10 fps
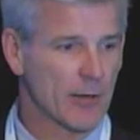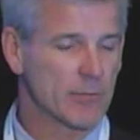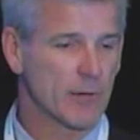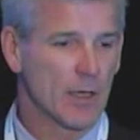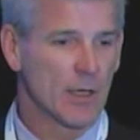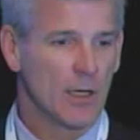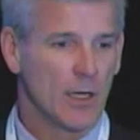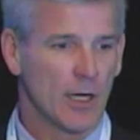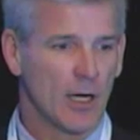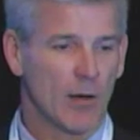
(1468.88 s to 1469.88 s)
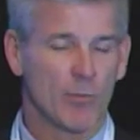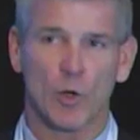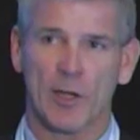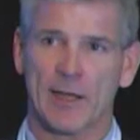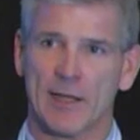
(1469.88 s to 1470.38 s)
of
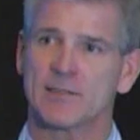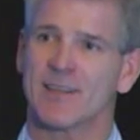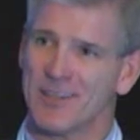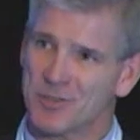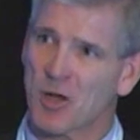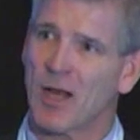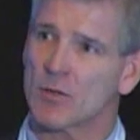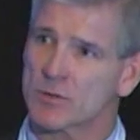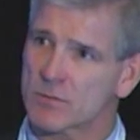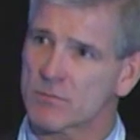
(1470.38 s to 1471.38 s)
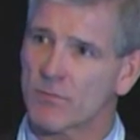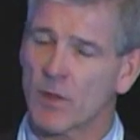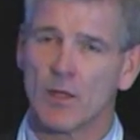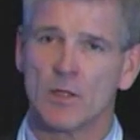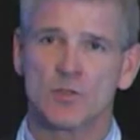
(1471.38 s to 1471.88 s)
putting it in to heat your house.
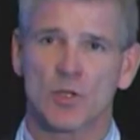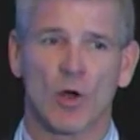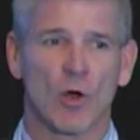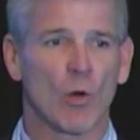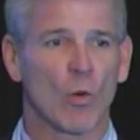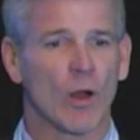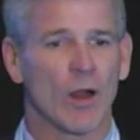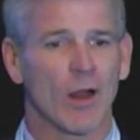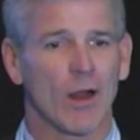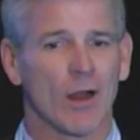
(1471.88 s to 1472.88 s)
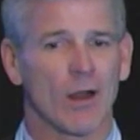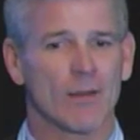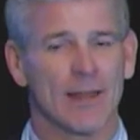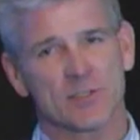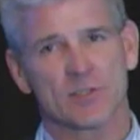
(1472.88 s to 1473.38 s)
So
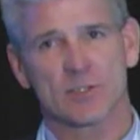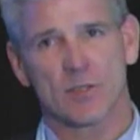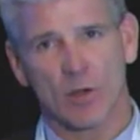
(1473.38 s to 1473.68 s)
that's just the